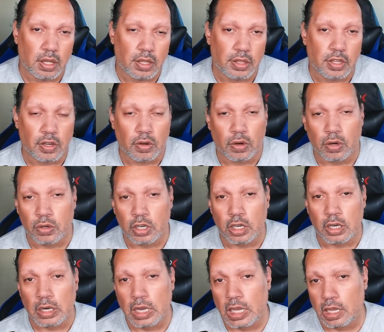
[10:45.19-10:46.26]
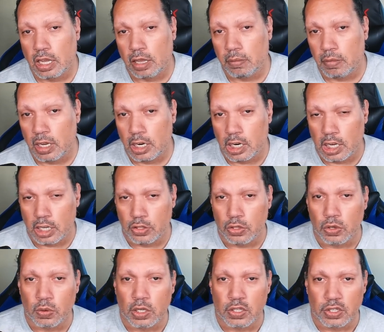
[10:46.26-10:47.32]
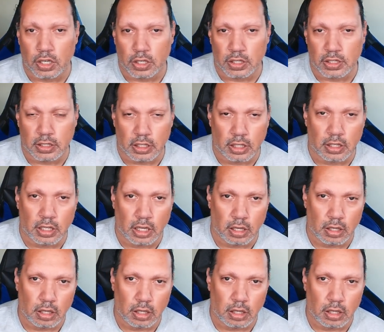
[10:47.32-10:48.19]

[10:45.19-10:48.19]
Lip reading: The only night I may not do is on a Sunday,